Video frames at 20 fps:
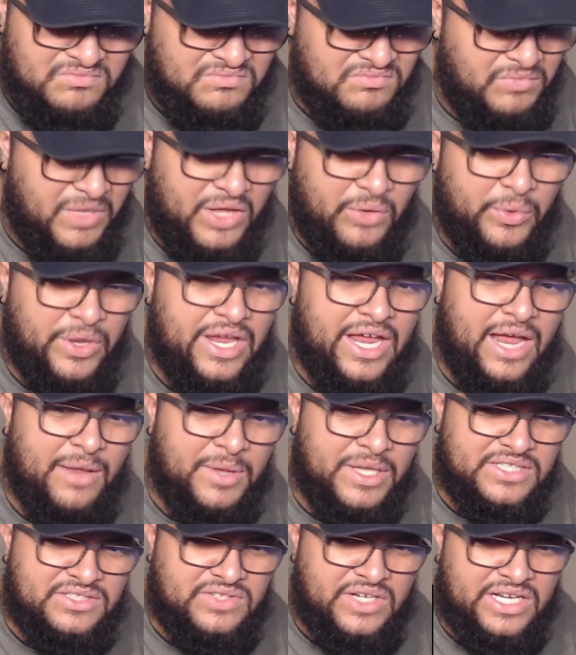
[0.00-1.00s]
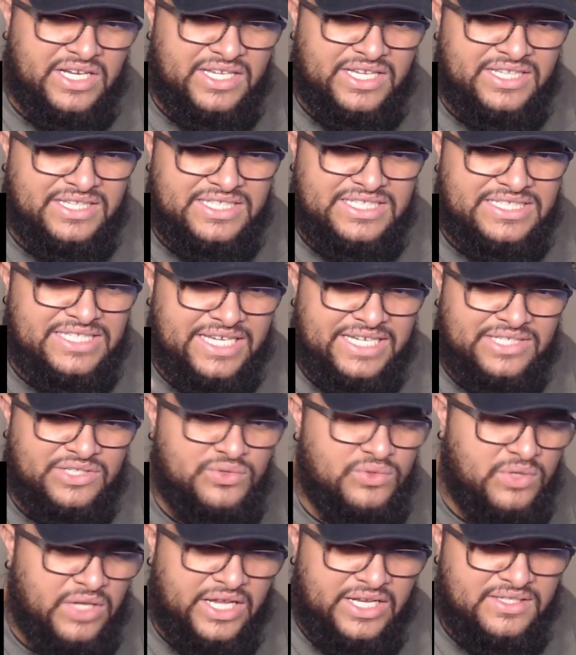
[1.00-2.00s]
By the way, I'm like trying to get these like
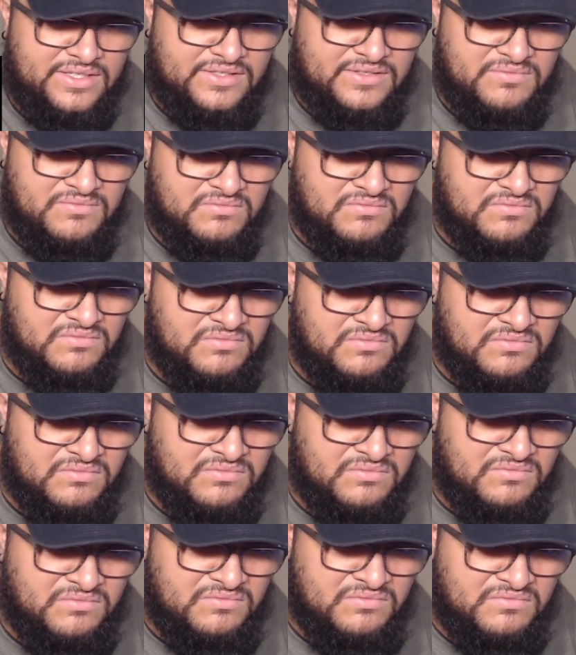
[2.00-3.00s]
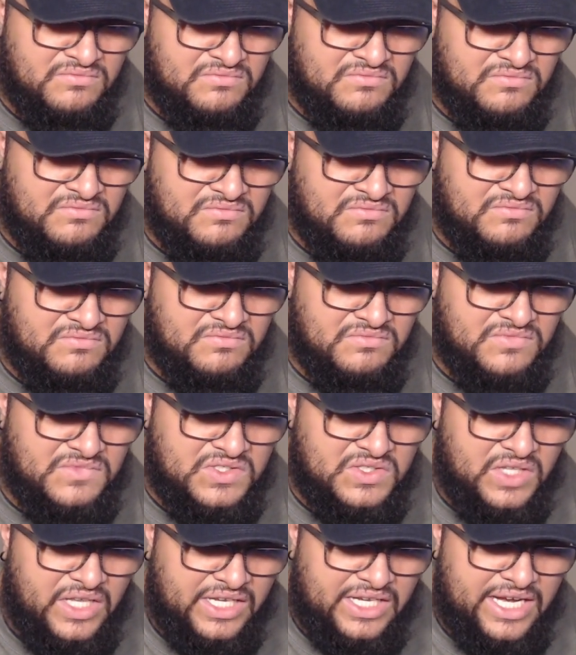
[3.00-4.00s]
new lights.
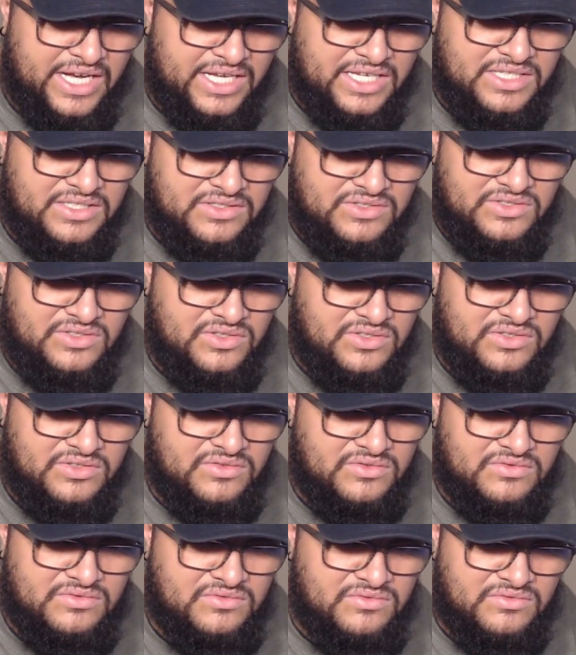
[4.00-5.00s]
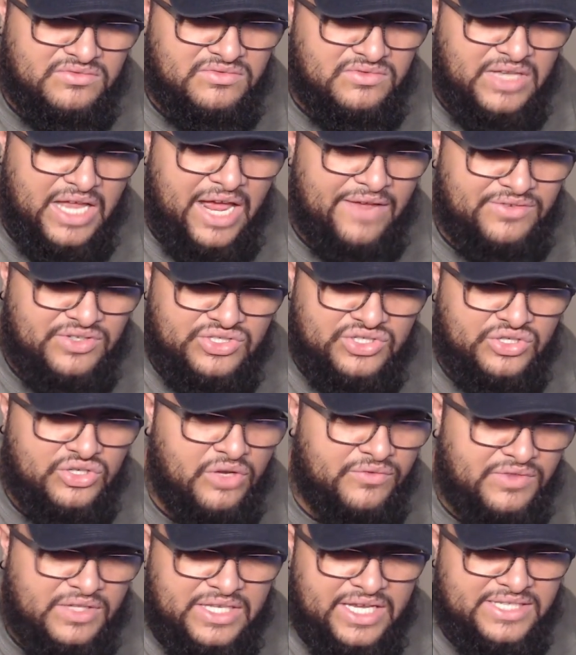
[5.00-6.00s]
So like I can not have to turn
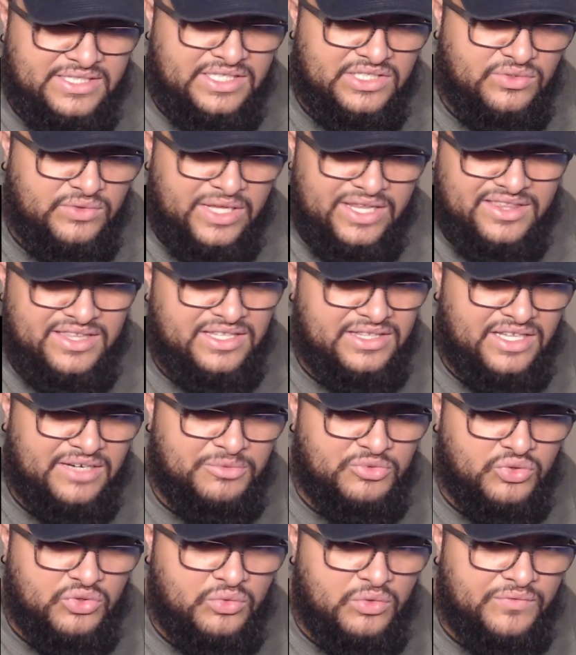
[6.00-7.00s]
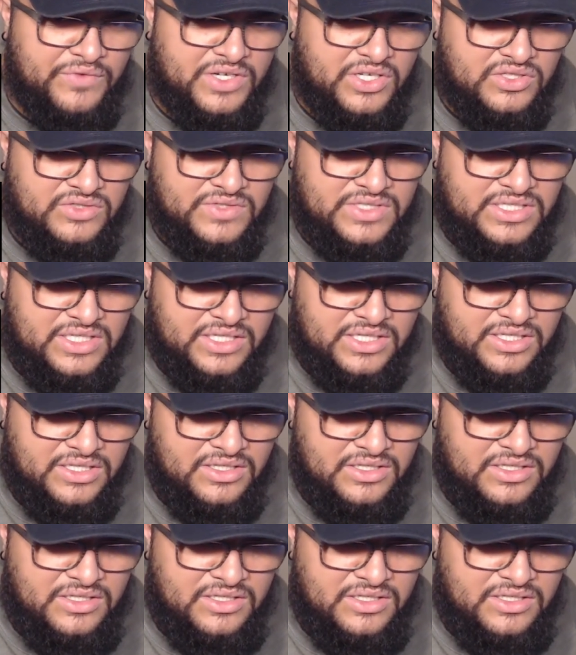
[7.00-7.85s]
off the lights and do that thing that I've been doing with videos recently.